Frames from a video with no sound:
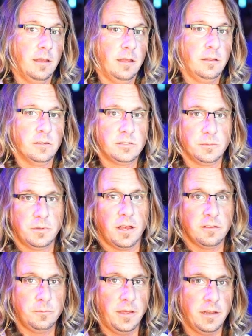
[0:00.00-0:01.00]
there's some
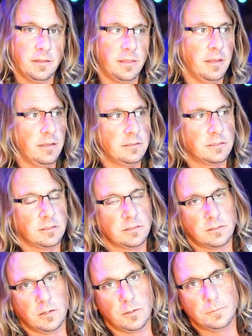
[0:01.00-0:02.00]
cosmetic things.
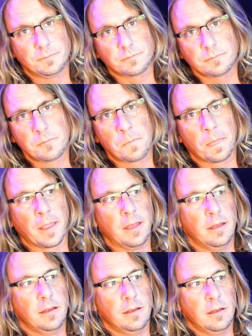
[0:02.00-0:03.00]
So
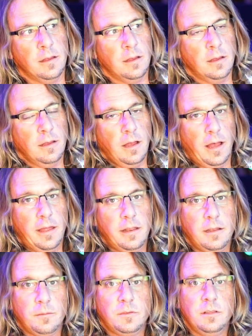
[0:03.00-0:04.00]
I
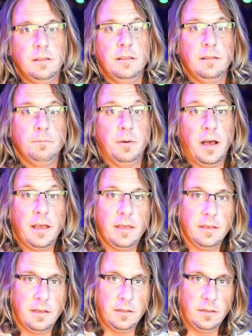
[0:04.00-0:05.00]
ended up
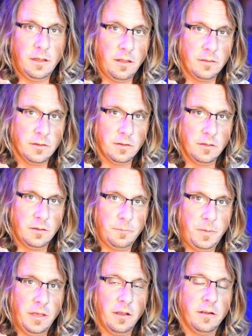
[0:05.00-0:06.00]
buying another
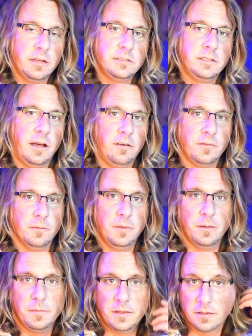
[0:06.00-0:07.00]
PRS style from
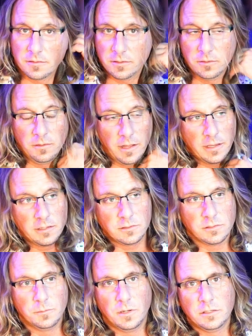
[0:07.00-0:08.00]
them because I do like it
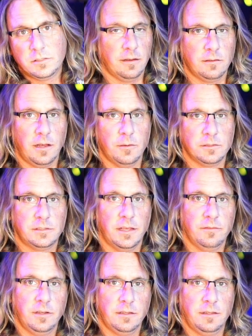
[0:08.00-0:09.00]
so much. I was
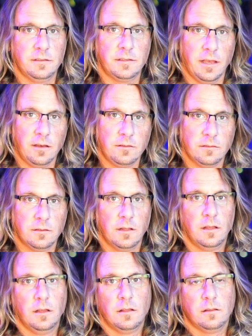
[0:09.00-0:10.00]
given a discount
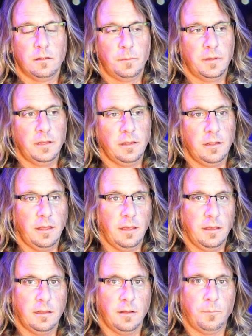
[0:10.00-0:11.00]
a little bit,
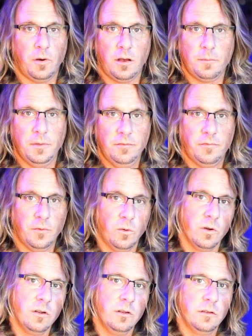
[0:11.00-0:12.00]
and I bought
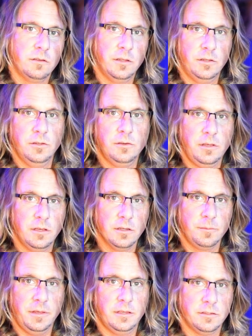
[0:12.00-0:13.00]
before the new year
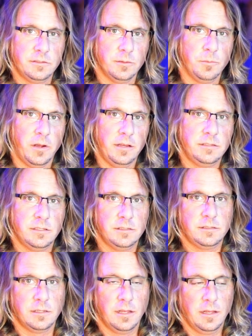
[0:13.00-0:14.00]
because the prices